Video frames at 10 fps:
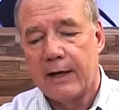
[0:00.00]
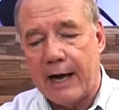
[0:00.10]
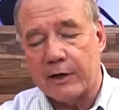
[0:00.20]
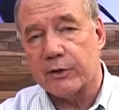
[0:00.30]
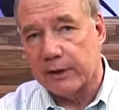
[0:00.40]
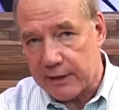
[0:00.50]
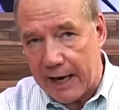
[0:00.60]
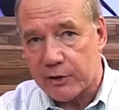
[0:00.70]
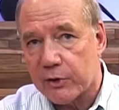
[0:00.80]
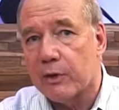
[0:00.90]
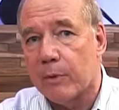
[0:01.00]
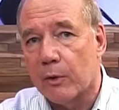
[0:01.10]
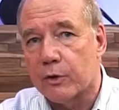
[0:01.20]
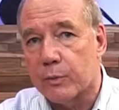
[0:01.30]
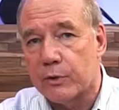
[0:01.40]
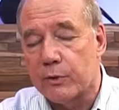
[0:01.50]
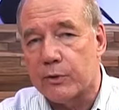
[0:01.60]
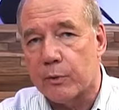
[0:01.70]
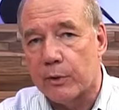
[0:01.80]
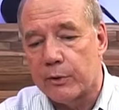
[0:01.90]
actually attach to the motors with two
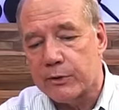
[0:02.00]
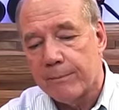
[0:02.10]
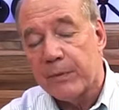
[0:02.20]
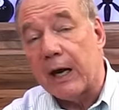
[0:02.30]
screws,